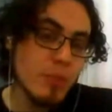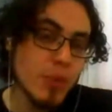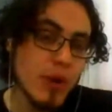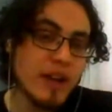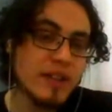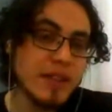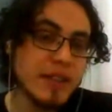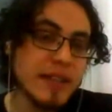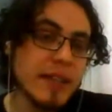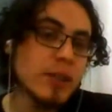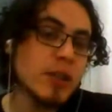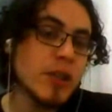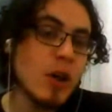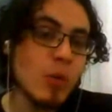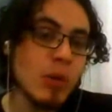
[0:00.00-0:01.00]
practically
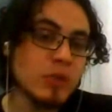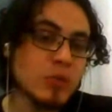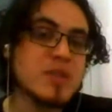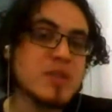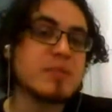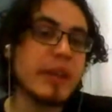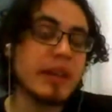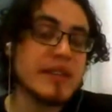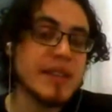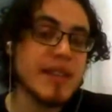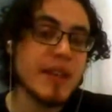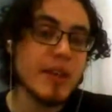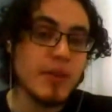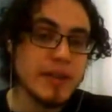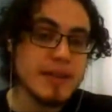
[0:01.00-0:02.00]
no one was speaking
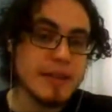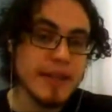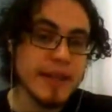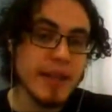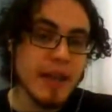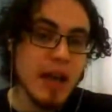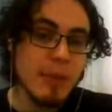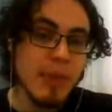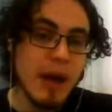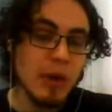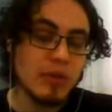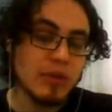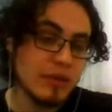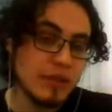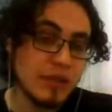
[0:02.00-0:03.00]
seriously
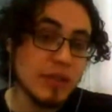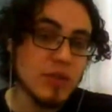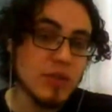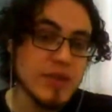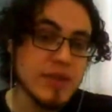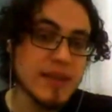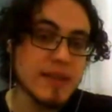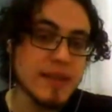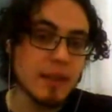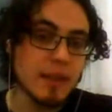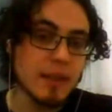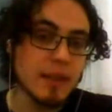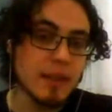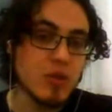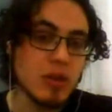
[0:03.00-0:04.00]
about the two-state solution,